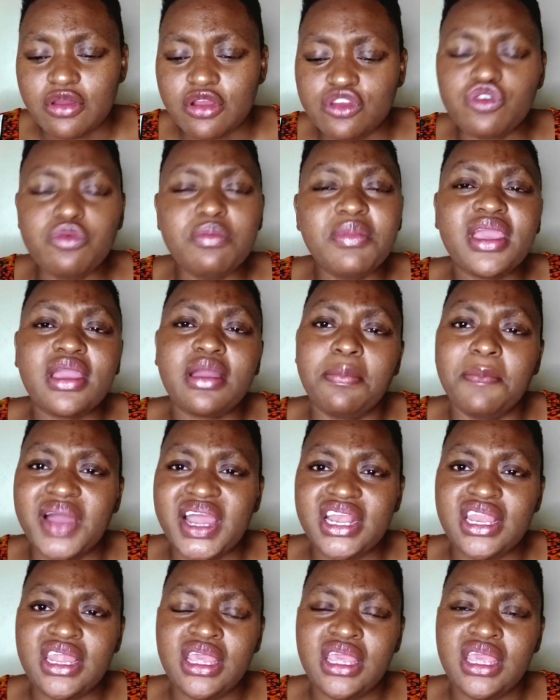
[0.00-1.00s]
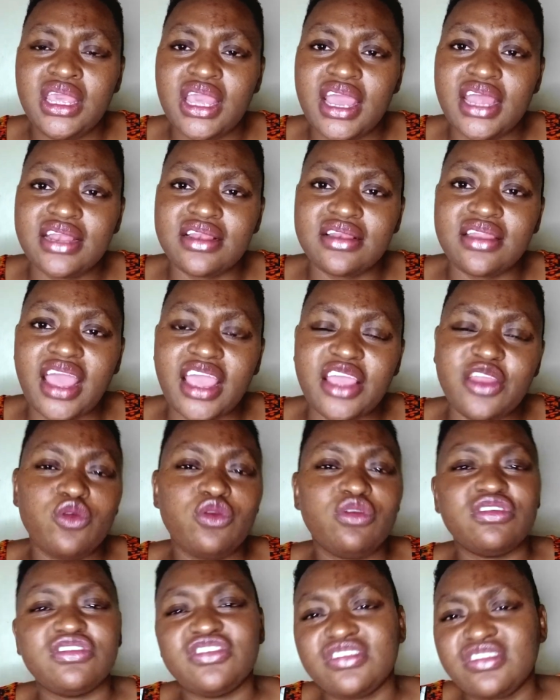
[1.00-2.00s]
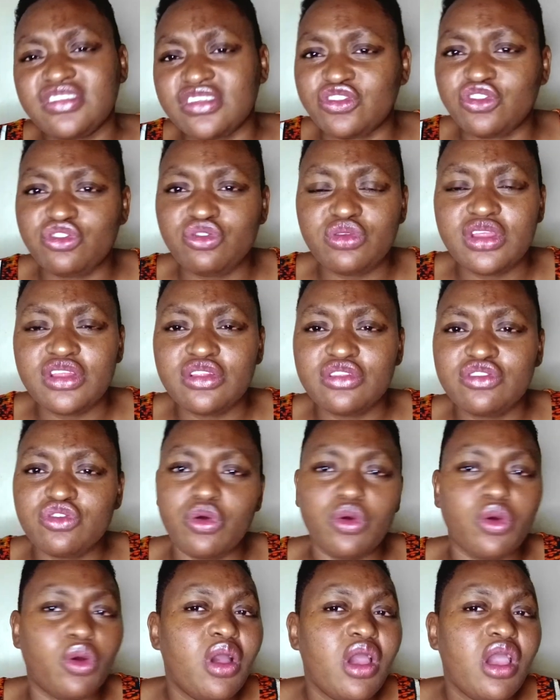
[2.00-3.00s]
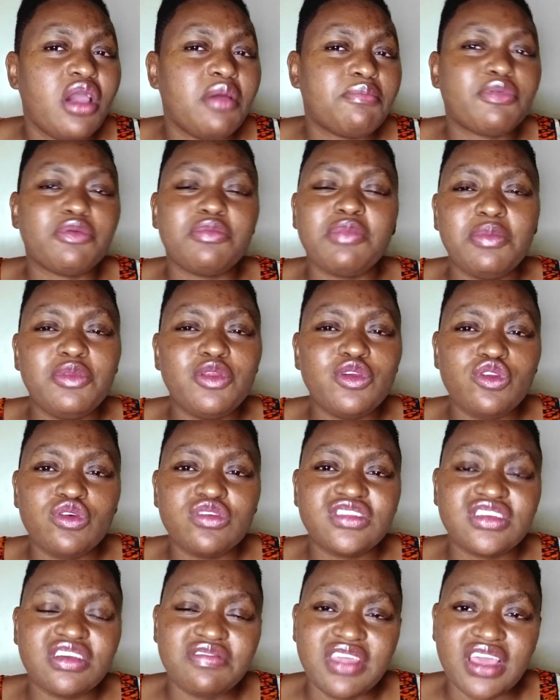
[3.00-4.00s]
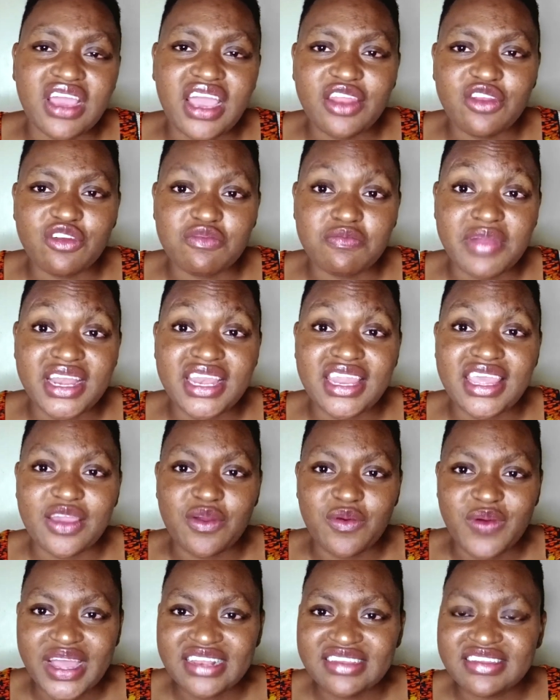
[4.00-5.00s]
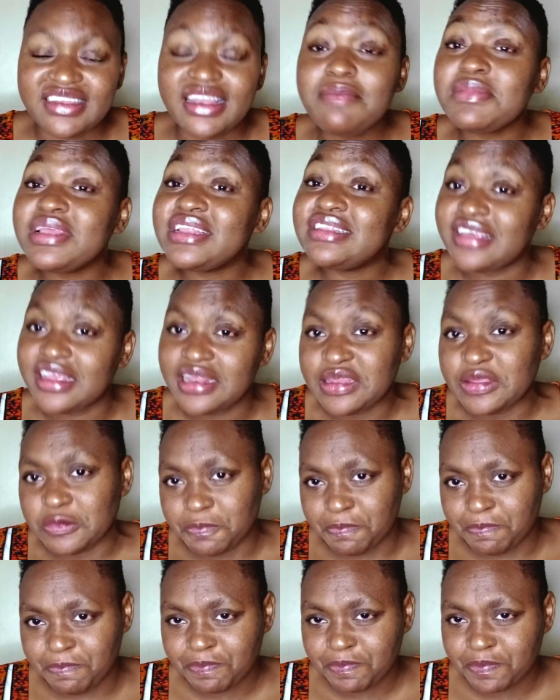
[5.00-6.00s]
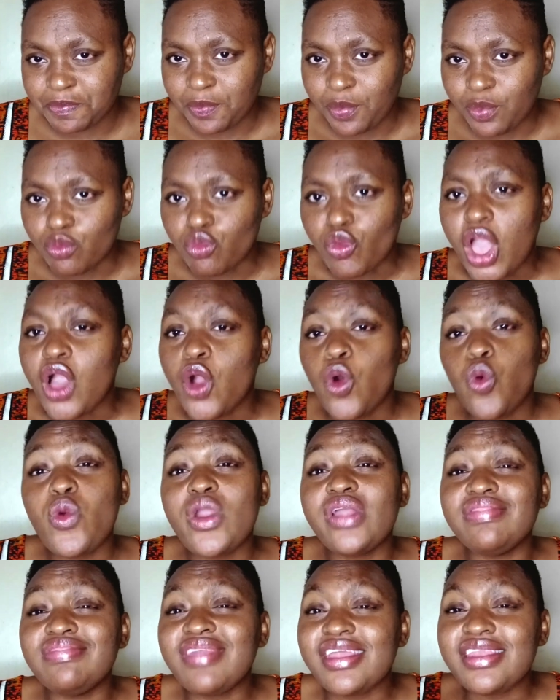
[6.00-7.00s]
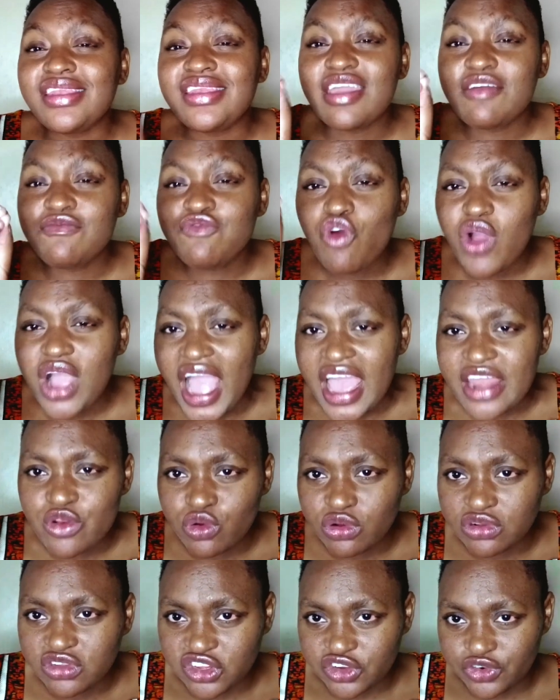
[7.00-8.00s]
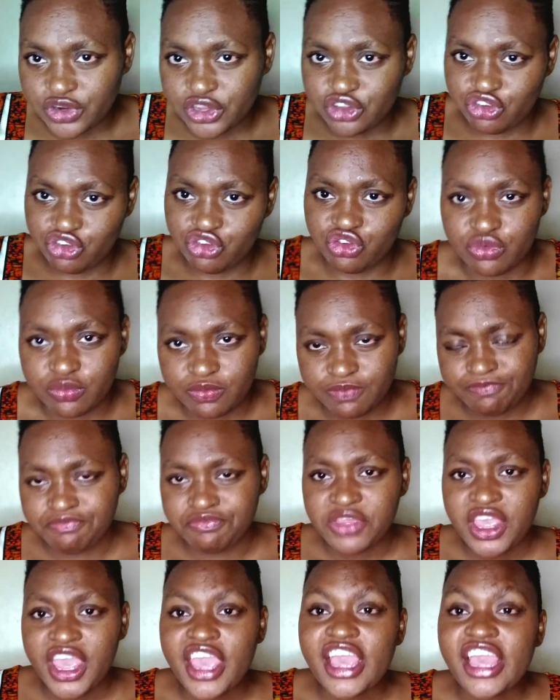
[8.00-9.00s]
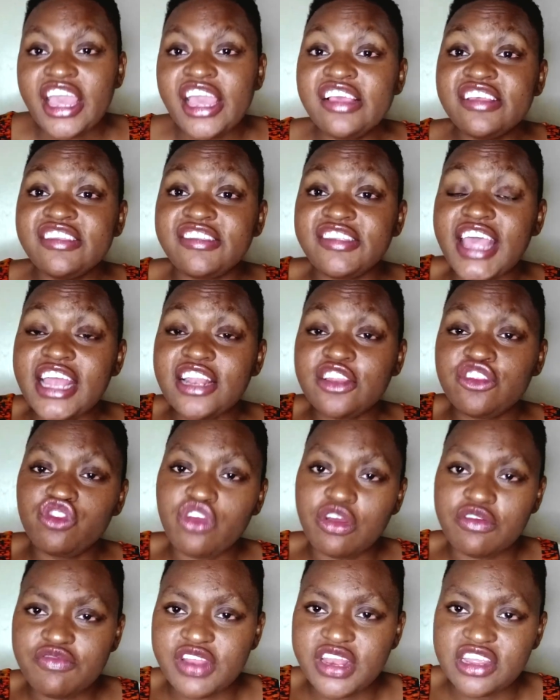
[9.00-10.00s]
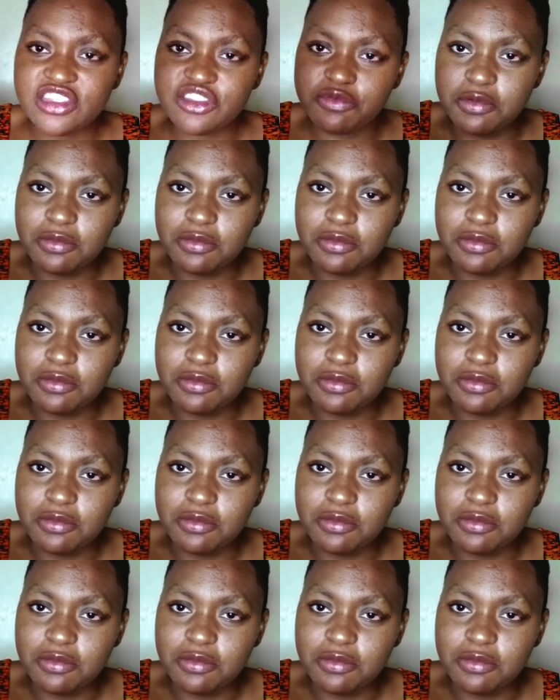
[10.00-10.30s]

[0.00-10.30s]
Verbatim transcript: to make money and I know you're just a student so probably you don't have the kind of money I want. Let me tell you, when the devil cannot reach you, he sends your village